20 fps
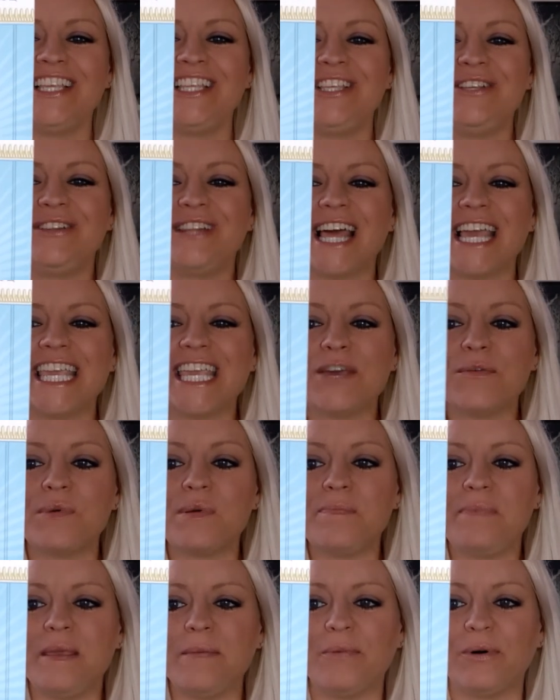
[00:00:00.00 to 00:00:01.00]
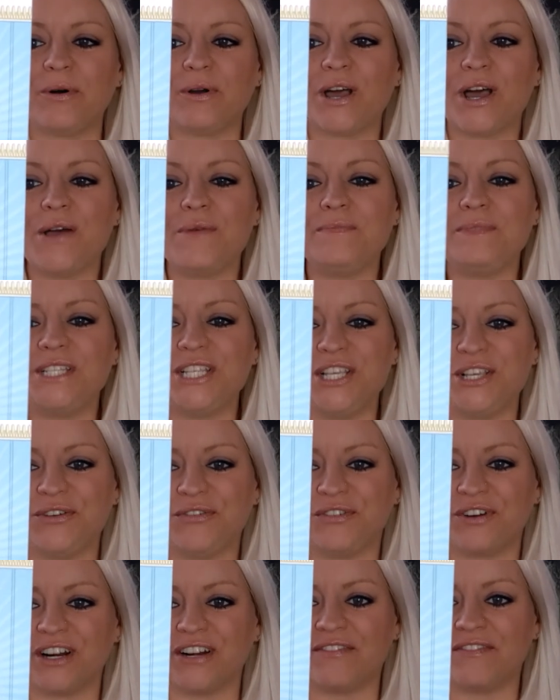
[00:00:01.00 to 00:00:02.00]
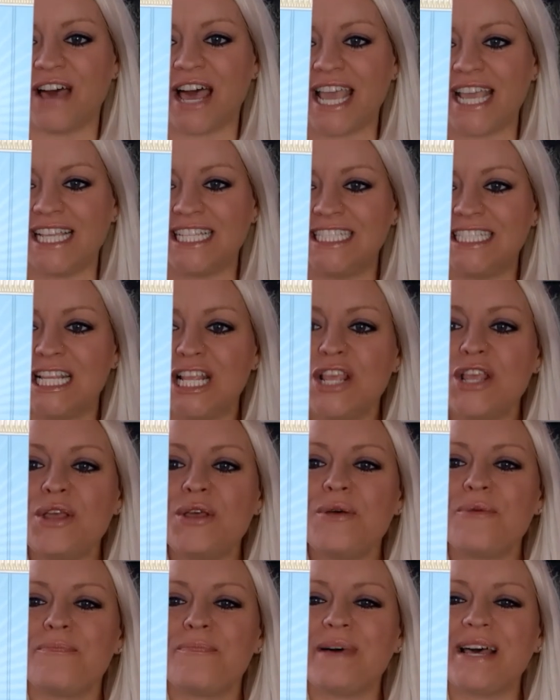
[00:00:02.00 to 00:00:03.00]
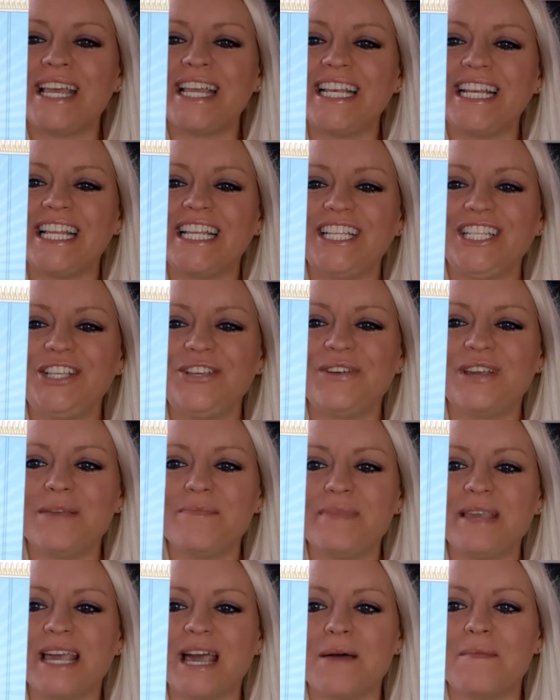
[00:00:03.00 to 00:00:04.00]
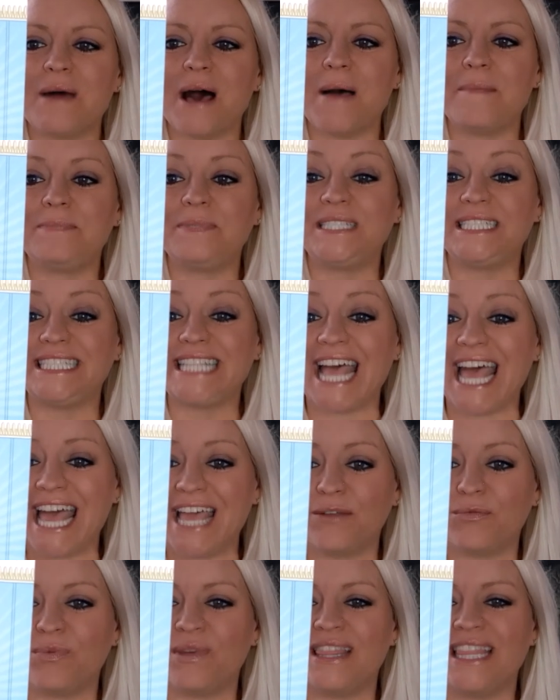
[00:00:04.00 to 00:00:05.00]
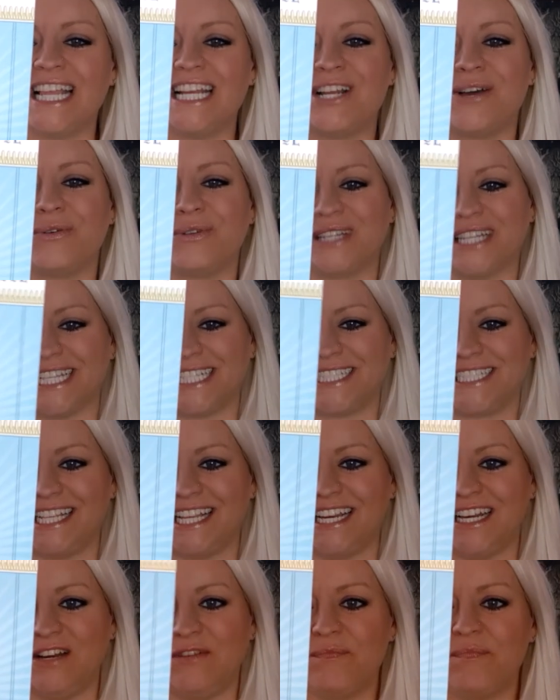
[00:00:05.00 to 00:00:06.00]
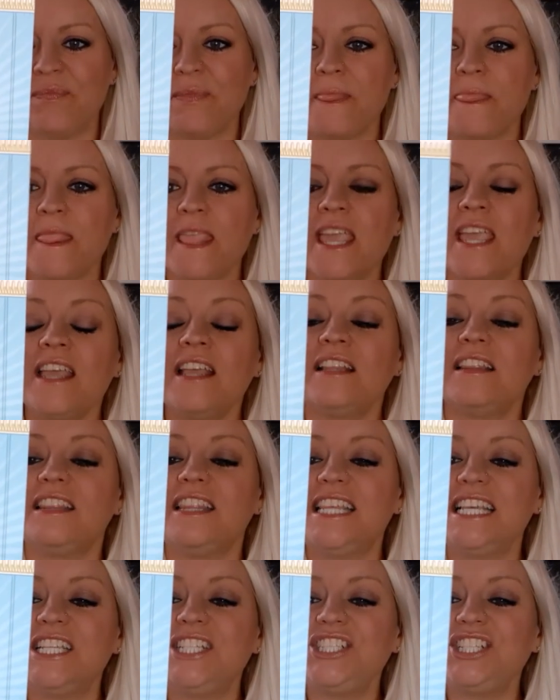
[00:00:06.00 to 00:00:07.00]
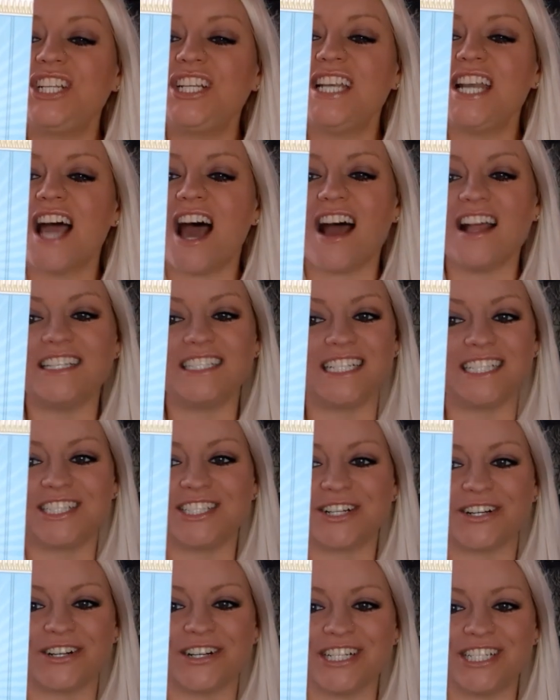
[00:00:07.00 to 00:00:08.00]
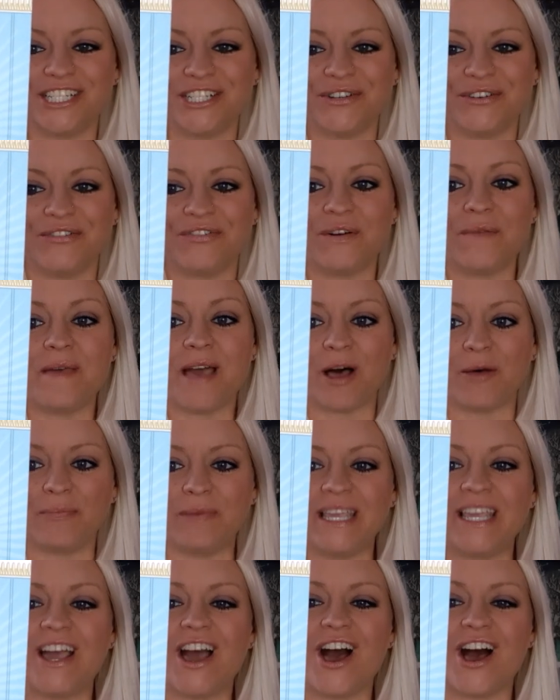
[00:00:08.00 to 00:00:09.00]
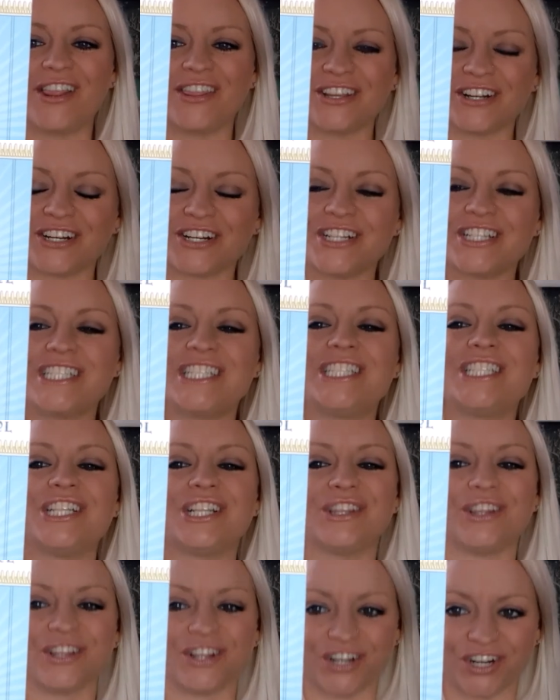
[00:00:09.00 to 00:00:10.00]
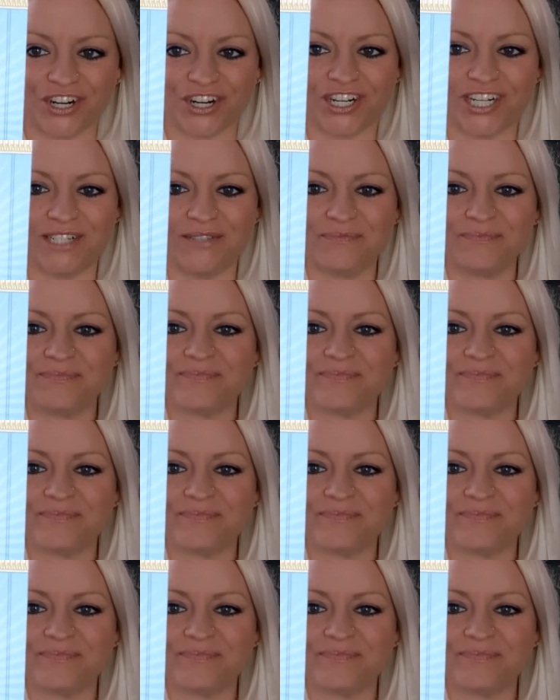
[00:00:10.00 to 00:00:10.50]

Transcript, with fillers: You like it when people come to you for advice, but you can become upset when they don't listen. This should not discourage you from helping others to learn.